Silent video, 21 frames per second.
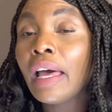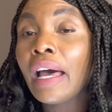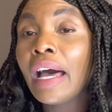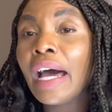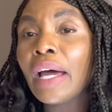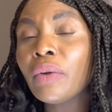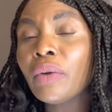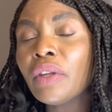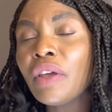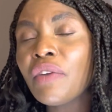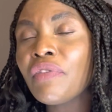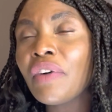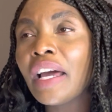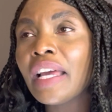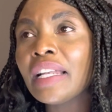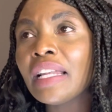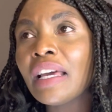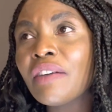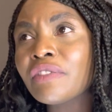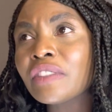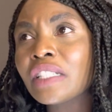I don't know if I
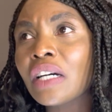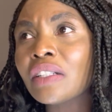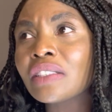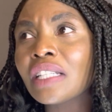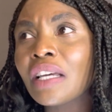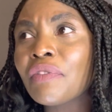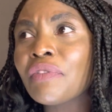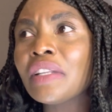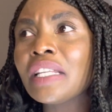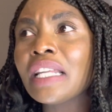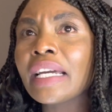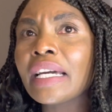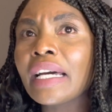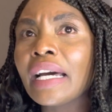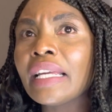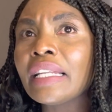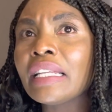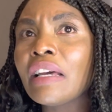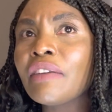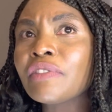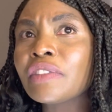left out. I feel like
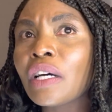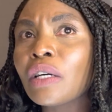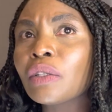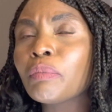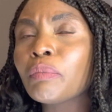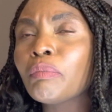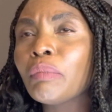I left out